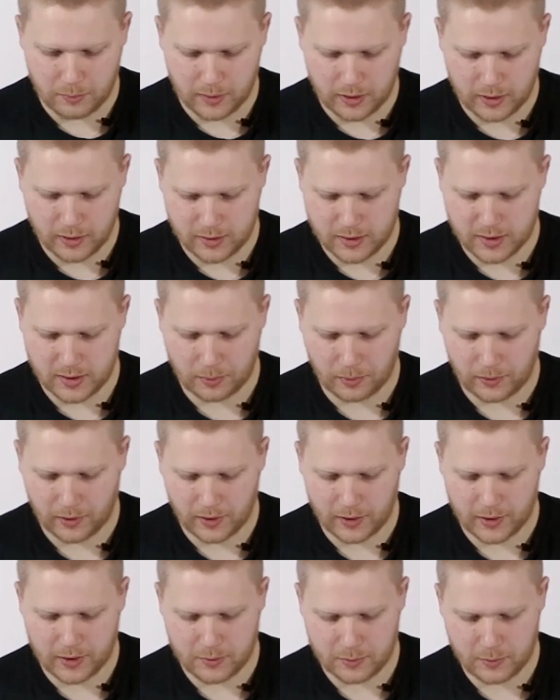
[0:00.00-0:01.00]
it's
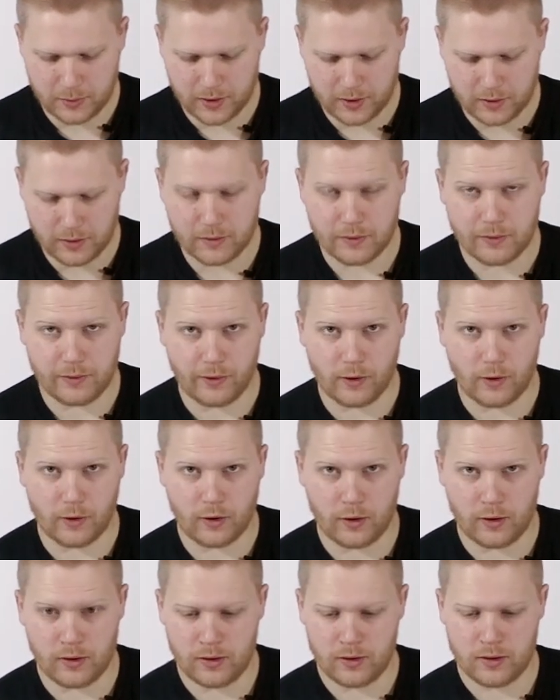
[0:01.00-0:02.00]
supplied with
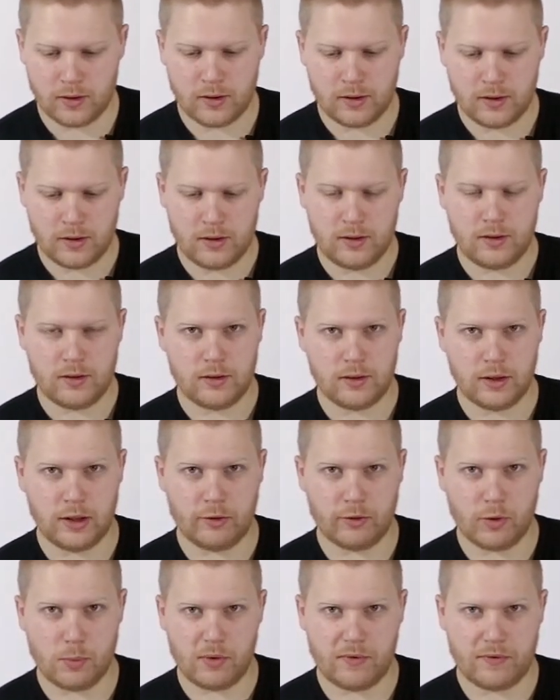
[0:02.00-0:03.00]
4
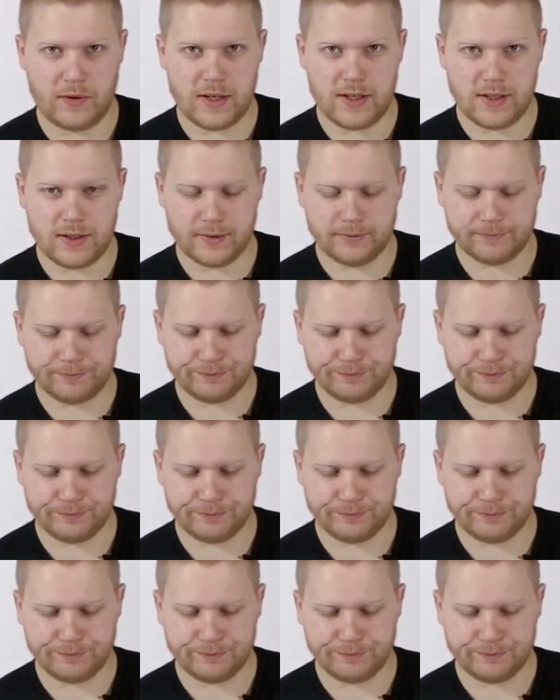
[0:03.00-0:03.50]
little rubber feet.